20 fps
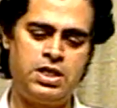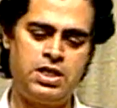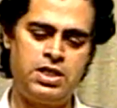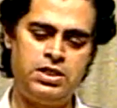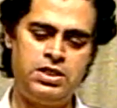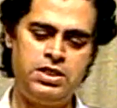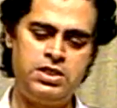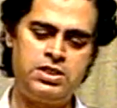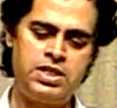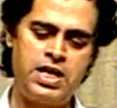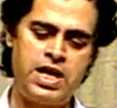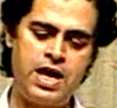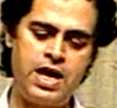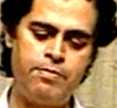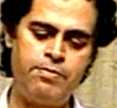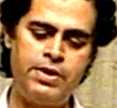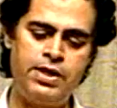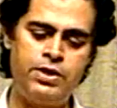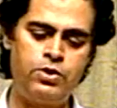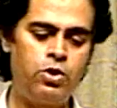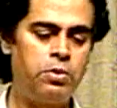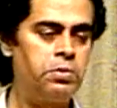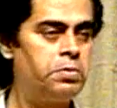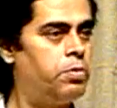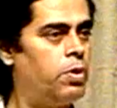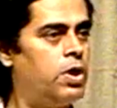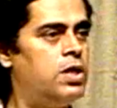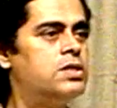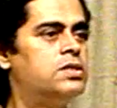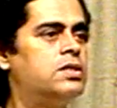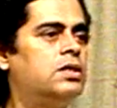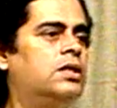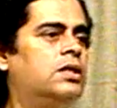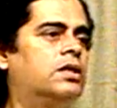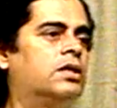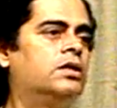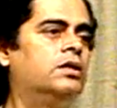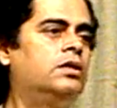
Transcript: This is a heavily doped polysilicon,